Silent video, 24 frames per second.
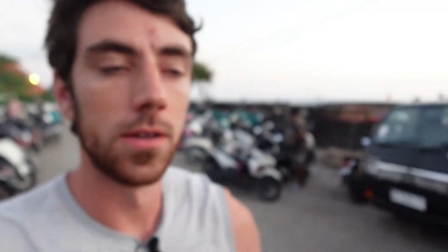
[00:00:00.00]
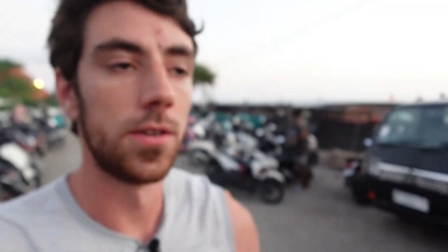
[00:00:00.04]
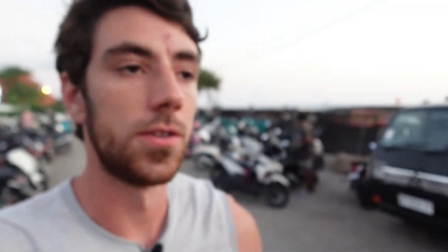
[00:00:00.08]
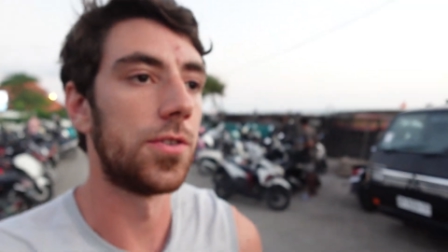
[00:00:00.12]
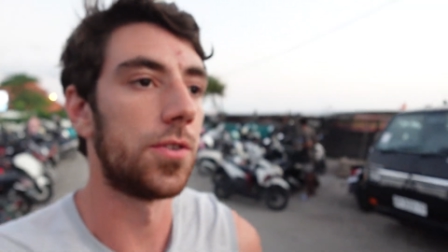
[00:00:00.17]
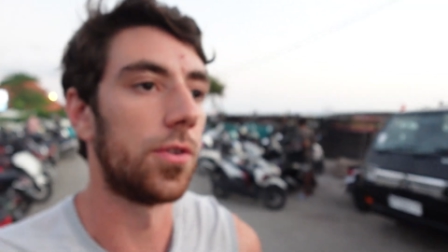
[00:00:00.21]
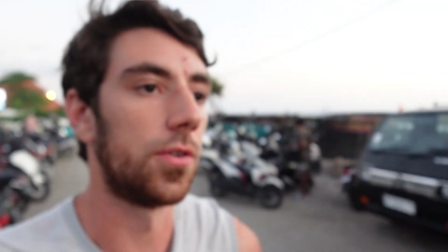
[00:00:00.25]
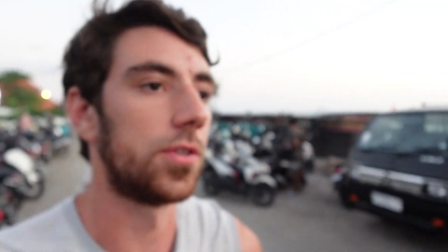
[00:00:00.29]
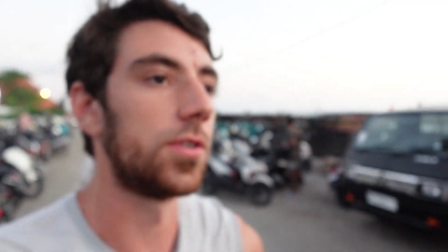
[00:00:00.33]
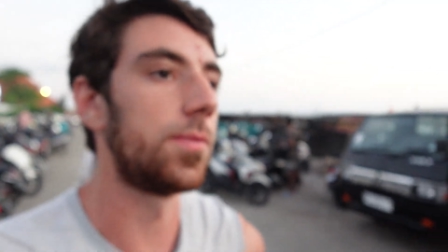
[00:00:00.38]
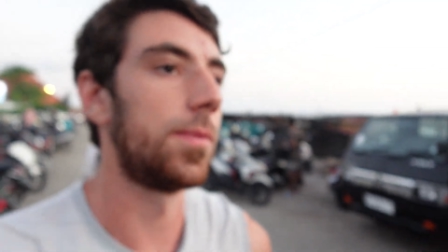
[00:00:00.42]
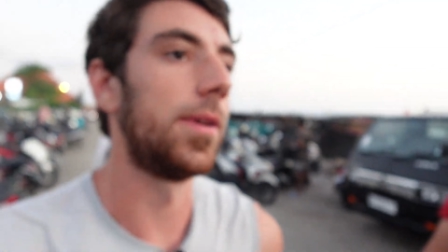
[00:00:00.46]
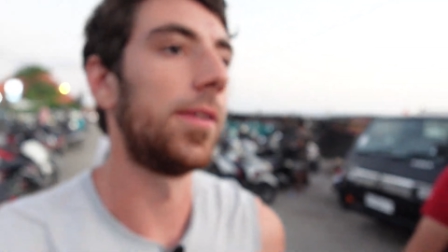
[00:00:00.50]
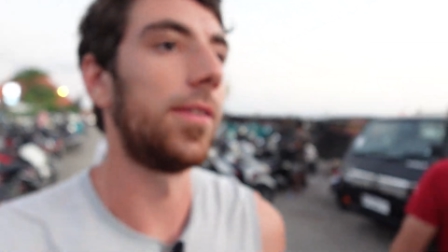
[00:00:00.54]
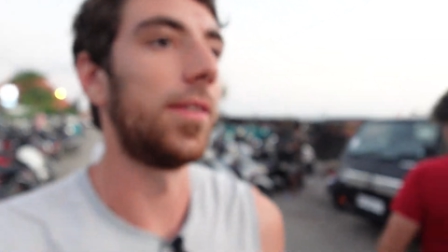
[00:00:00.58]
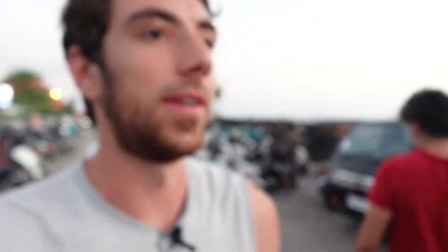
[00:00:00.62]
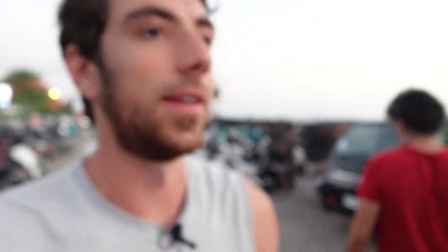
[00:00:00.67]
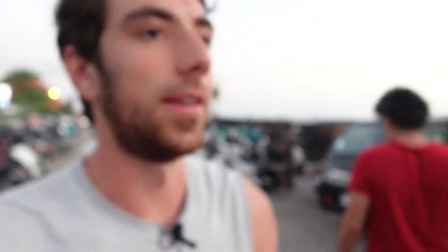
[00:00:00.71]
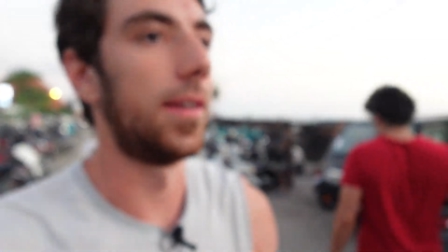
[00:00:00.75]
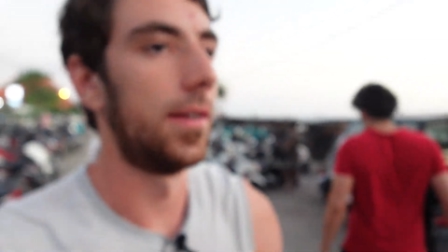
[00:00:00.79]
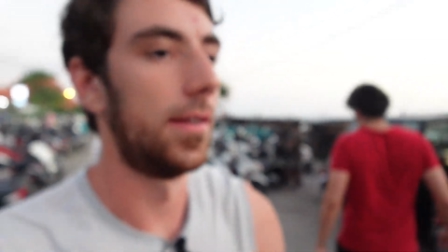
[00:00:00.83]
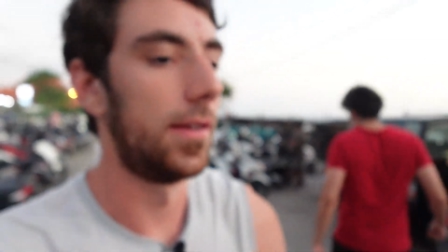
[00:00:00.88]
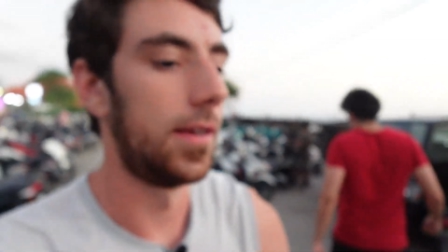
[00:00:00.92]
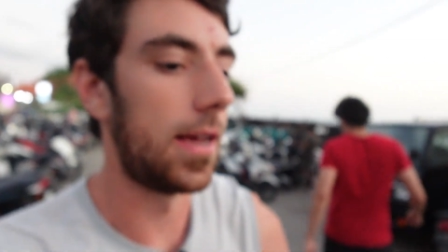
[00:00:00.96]
so
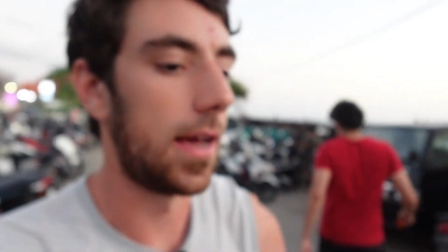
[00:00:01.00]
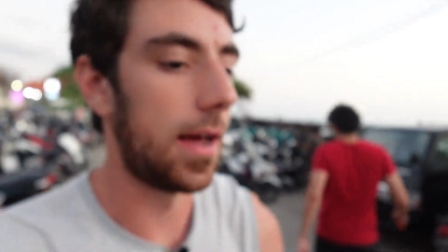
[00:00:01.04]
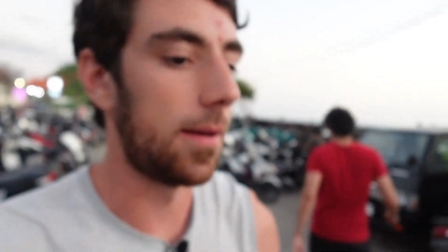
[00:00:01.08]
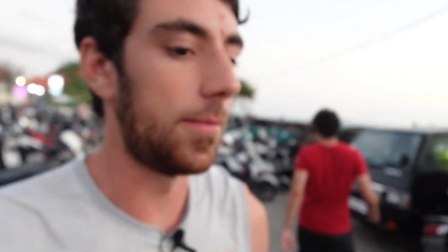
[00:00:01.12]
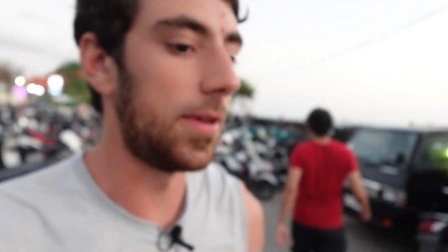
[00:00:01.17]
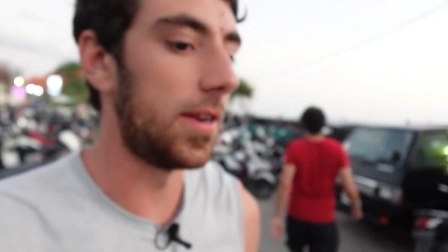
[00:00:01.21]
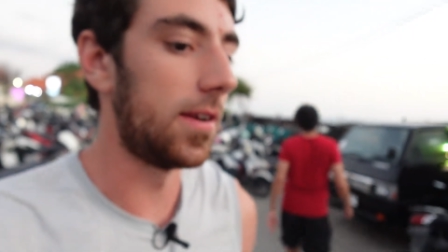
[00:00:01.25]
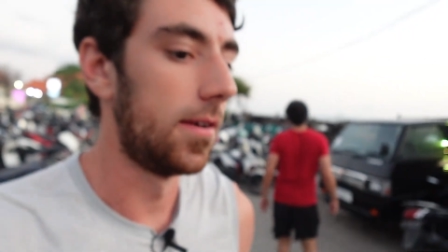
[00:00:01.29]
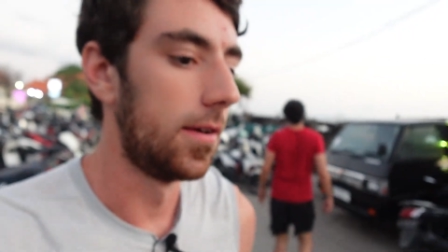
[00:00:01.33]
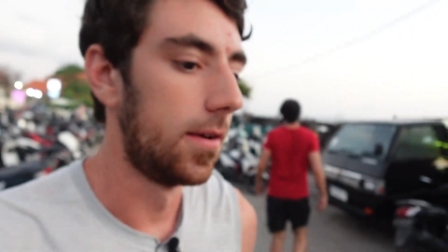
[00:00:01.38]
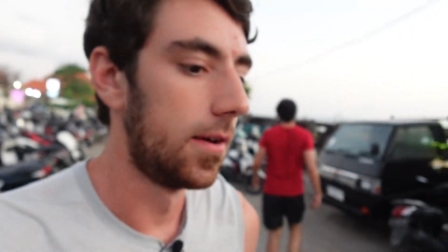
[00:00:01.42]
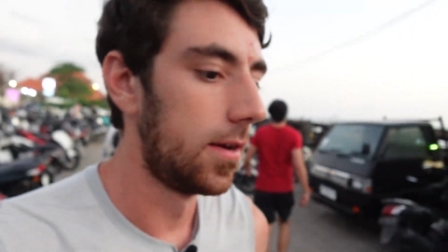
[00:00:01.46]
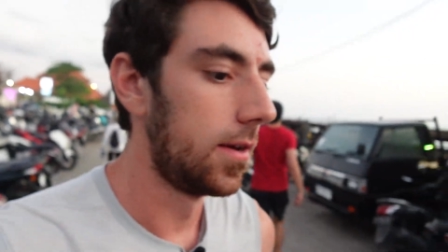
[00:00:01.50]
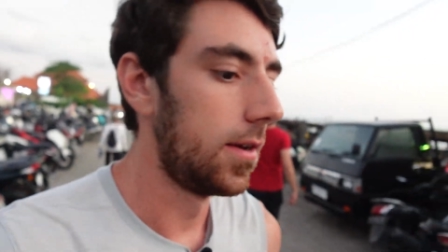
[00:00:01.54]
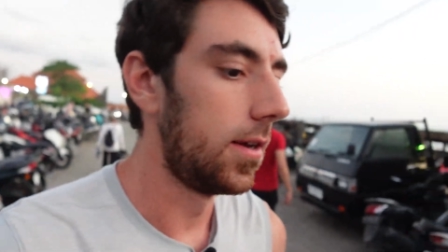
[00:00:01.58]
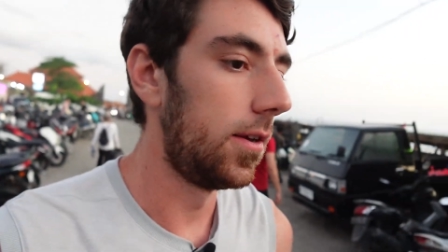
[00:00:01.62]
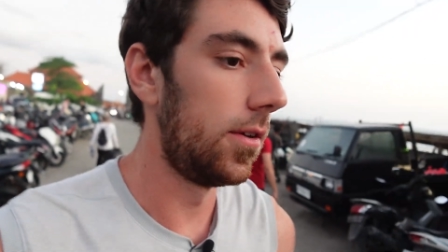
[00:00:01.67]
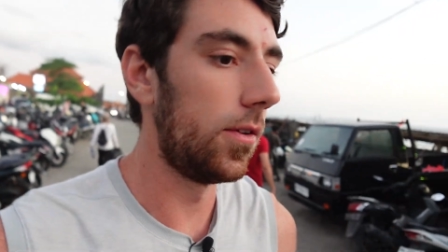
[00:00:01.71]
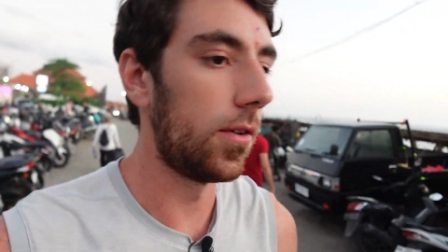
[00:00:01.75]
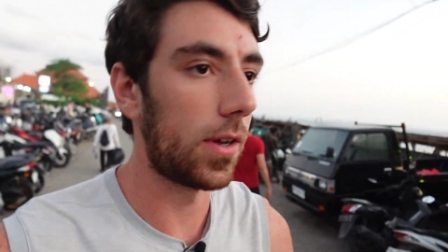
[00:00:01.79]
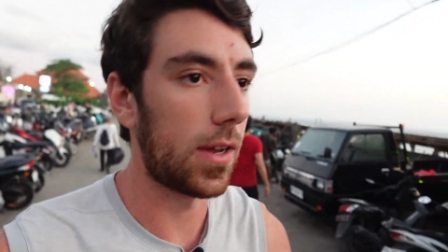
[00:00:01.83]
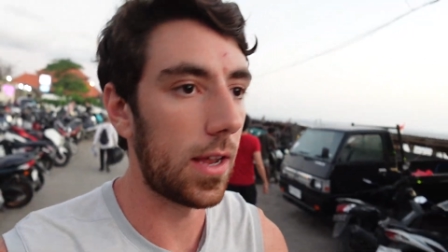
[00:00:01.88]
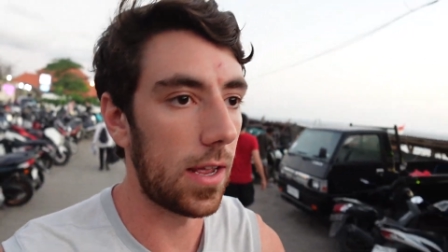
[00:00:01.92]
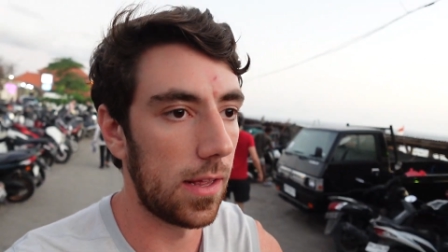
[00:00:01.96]
ultimately, yeah, I mean,
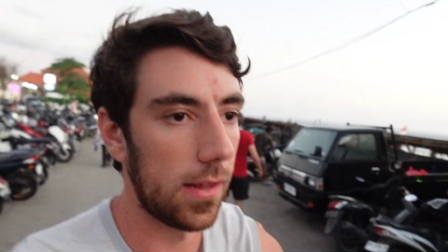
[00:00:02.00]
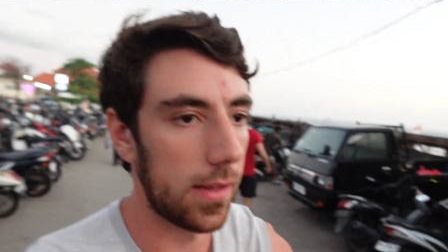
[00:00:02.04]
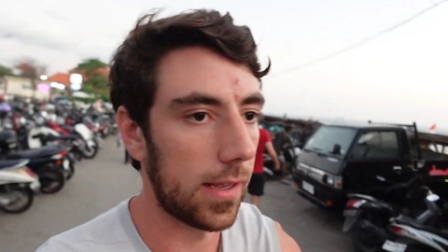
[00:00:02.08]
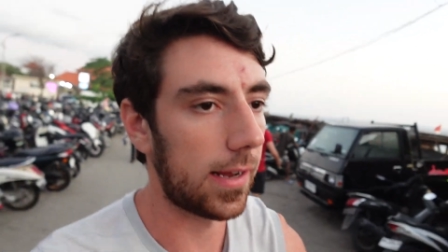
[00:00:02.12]
you look at it,